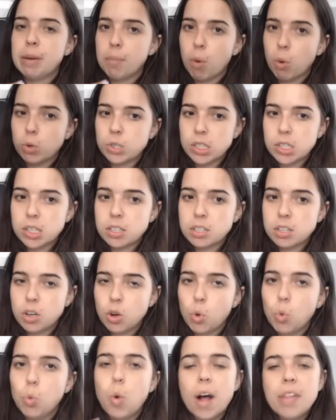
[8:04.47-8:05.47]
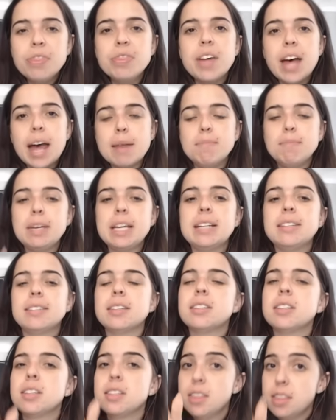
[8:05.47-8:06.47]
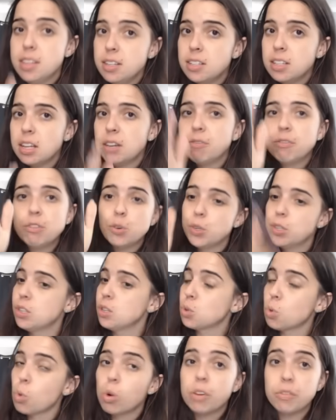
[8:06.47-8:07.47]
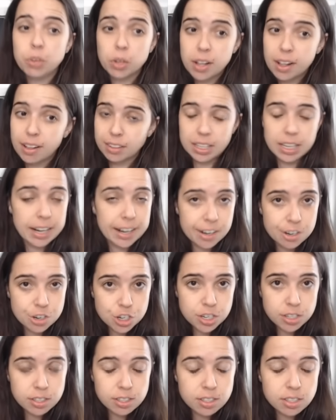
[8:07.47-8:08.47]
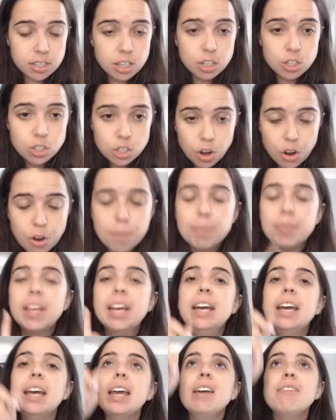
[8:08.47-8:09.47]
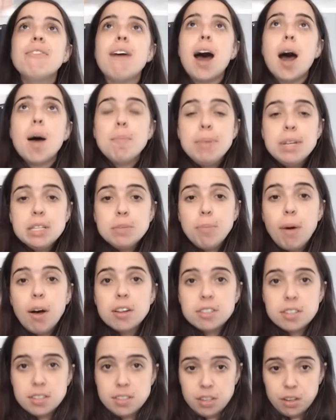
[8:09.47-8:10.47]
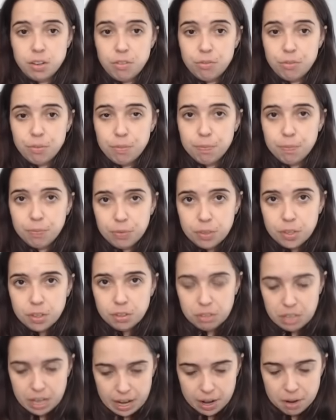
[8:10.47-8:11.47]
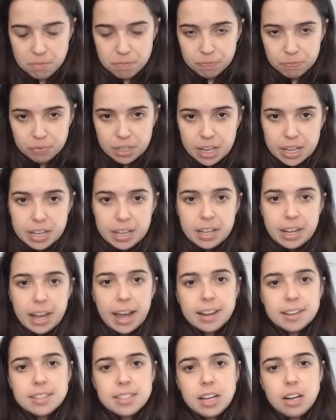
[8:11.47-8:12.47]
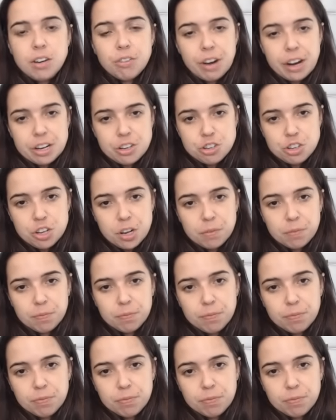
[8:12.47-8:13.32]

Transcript: important. What that means is that this influences all of your calculations. So if up is positive, okay, acceleration